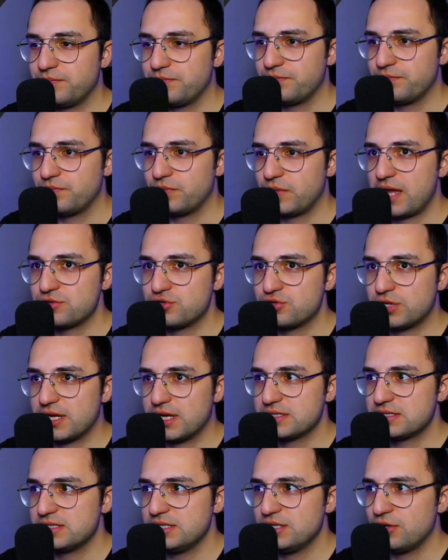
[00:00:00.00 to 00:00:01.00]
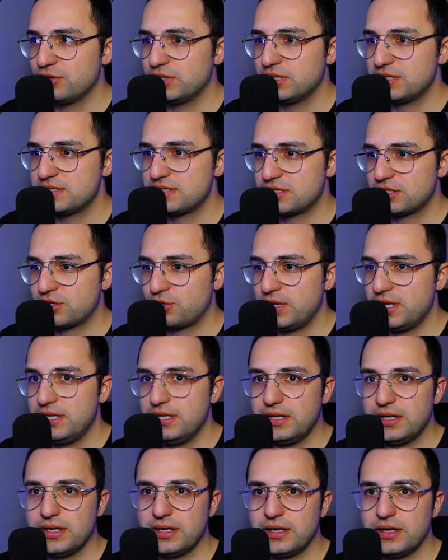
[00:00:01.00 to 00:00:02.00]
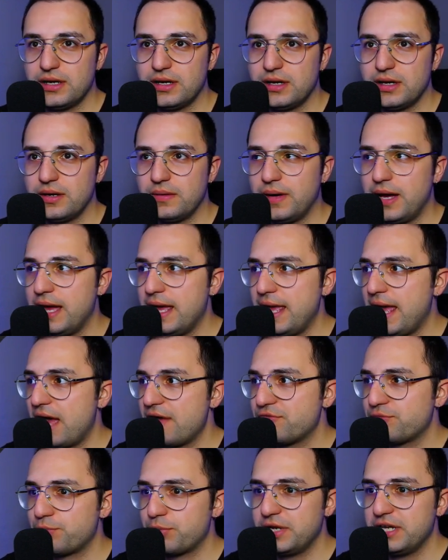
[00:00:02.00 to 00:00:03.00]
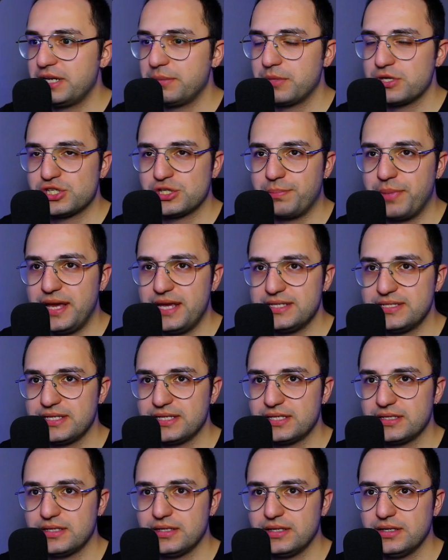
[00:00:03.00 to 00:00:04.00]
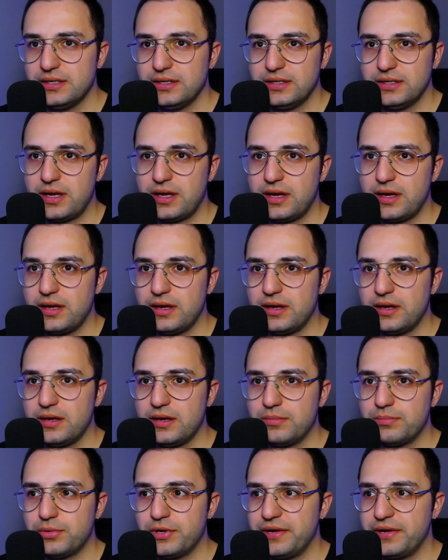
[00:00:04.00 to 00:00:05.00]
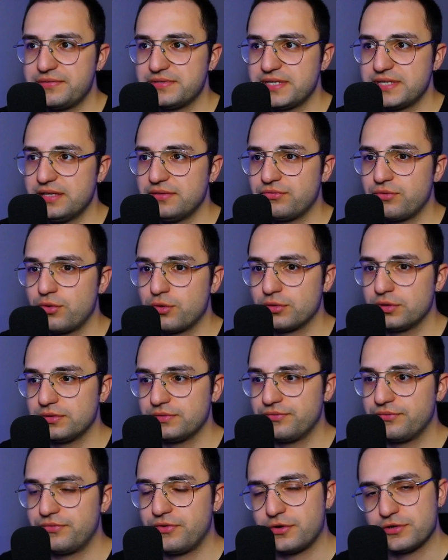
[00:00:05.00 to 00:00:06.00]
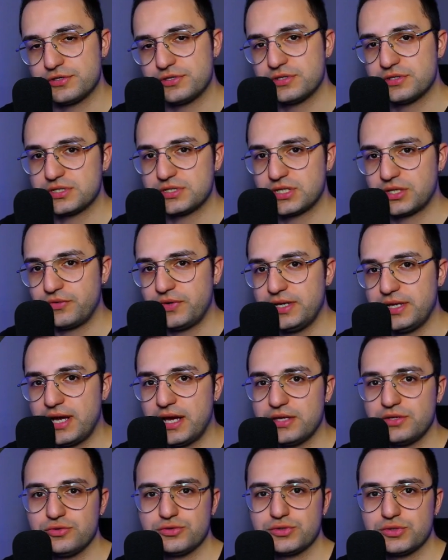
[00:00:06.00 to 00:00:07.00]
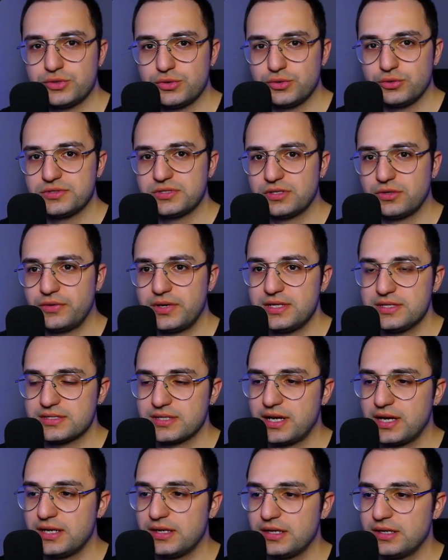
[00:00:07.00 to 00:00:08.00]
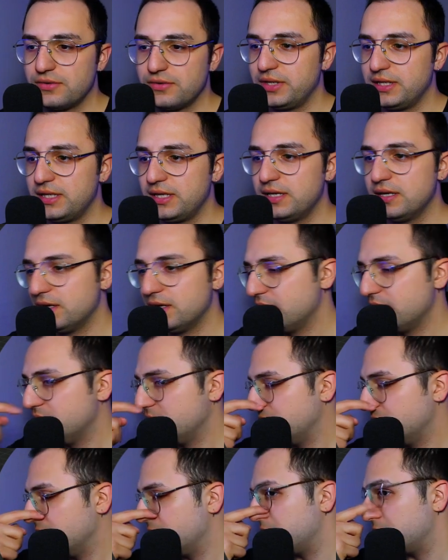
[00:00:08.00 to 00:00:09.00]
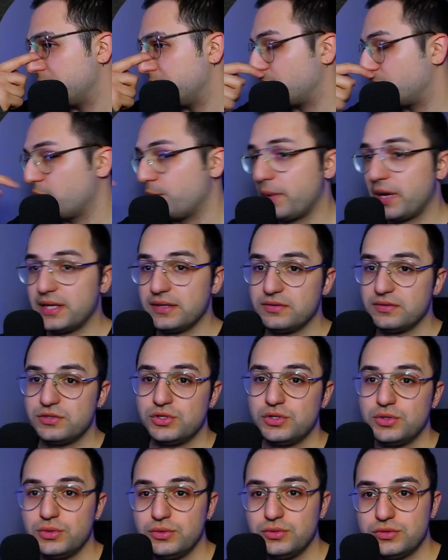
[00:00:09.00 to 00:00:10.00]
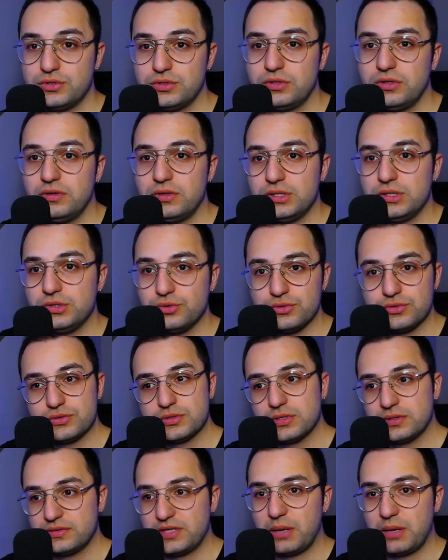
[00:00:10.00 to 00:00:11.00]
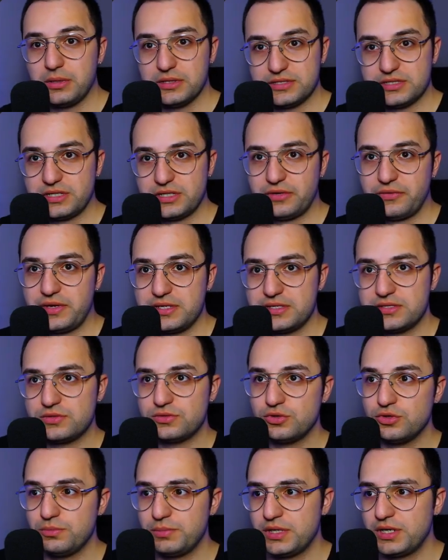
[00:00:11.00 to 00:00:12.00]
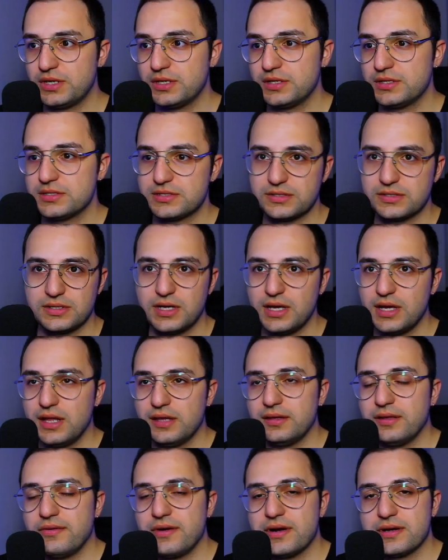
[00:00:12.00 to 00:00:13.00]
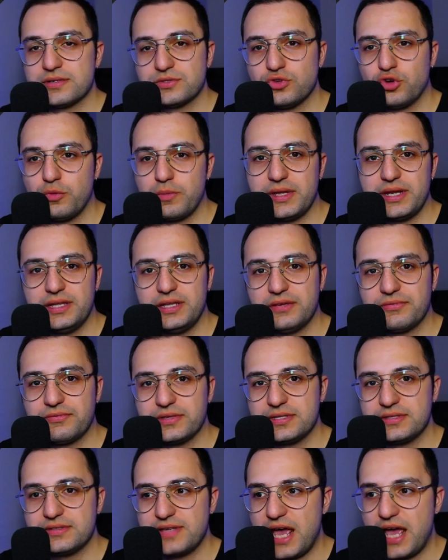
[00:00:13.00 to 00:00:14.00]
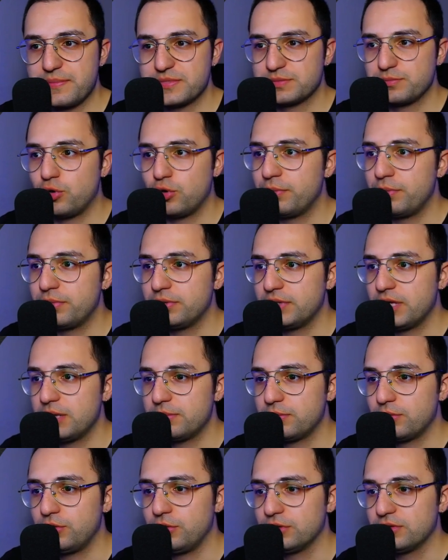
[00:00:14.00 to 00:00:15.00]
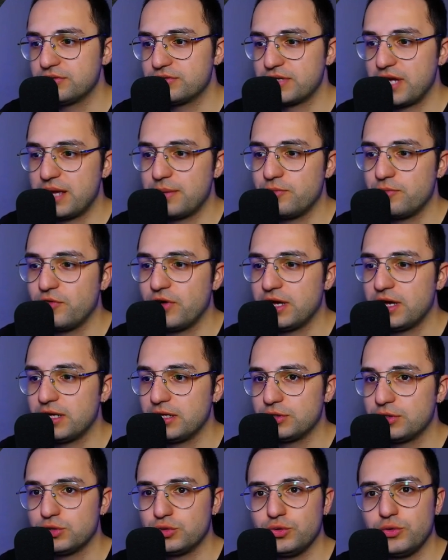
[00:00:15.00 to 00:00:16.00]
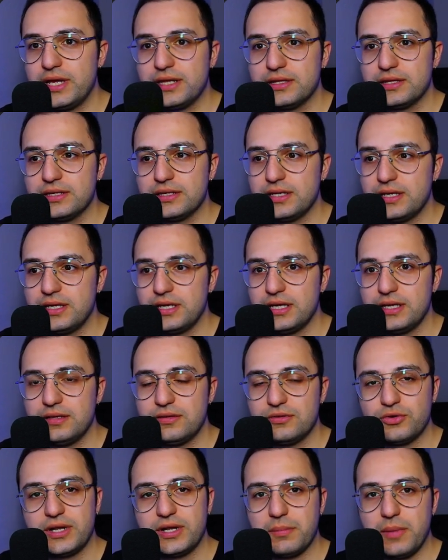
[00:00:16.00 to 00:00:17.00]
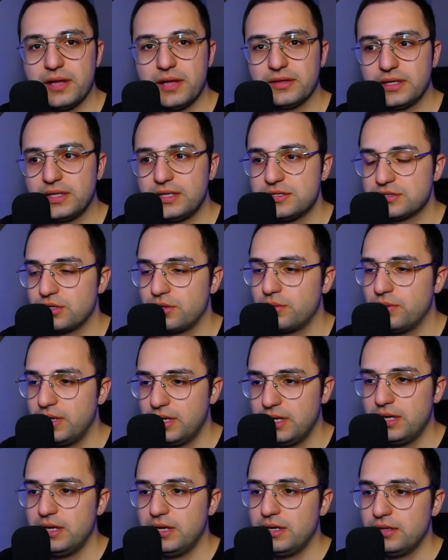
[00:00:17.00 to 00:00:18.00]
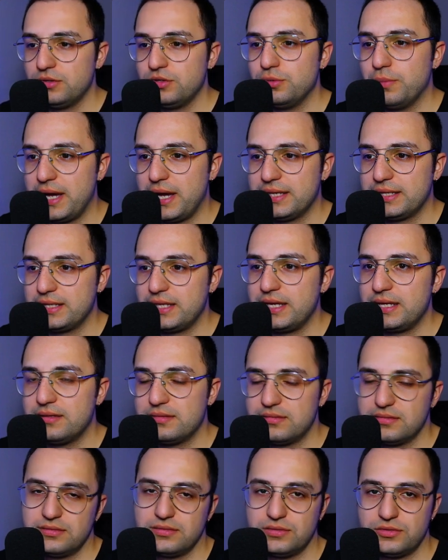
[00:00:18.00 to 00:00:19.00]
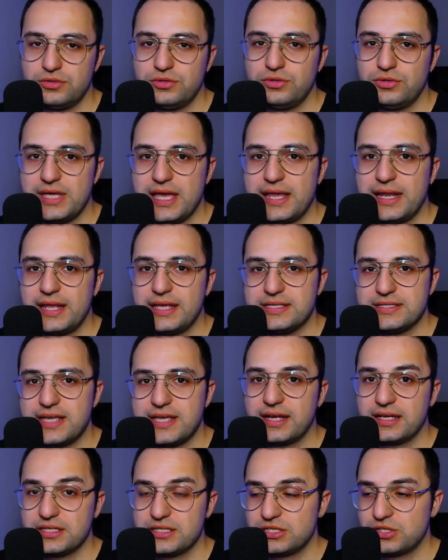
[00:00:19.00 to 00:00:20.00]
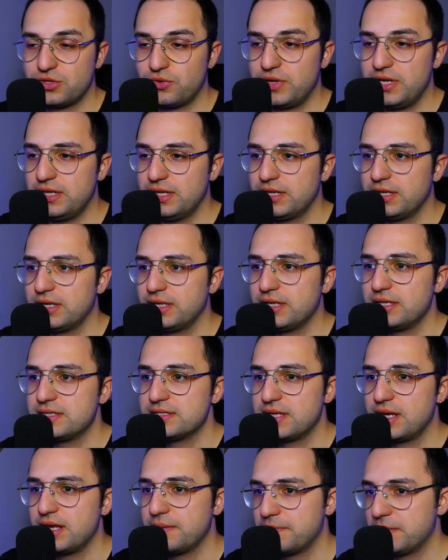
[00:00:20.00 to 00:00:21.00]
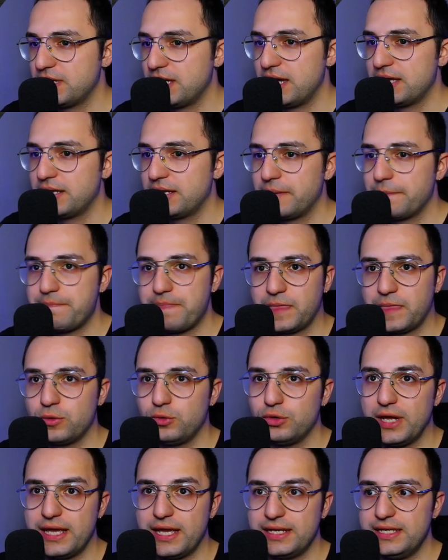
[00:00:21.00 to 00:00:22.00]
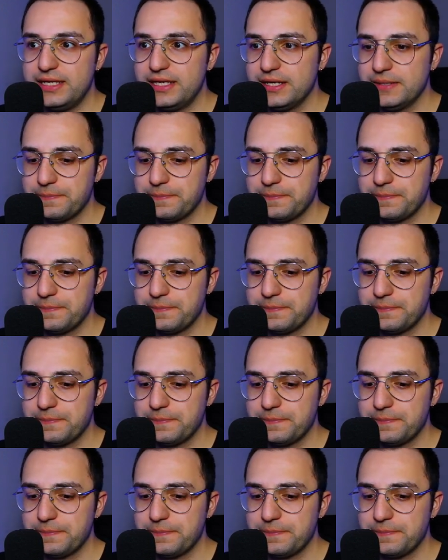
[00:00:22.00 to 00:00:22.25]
As you can see on the screen, I have pretty much the basic prefset for the first screen. I use two screens. I really recommend you to use double screens too, because there are so many different tabs popping up all the time while doing the 3D modeling. So you might need to get a second screen. It's a kind of good idea.